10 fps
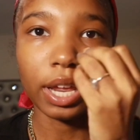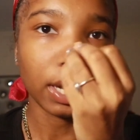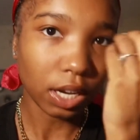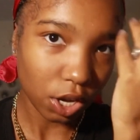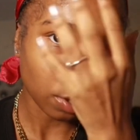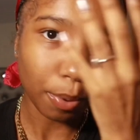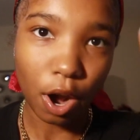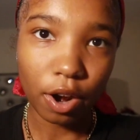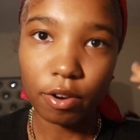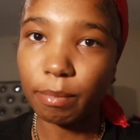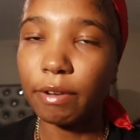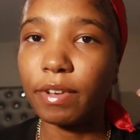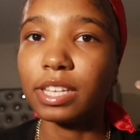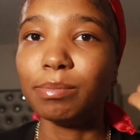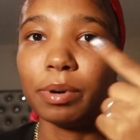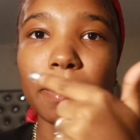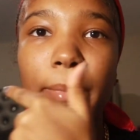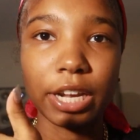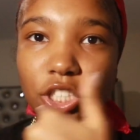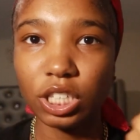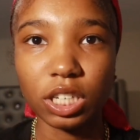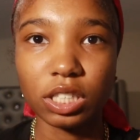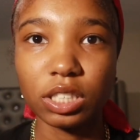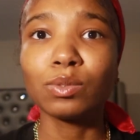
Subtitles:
any other part of my face but my cheeks.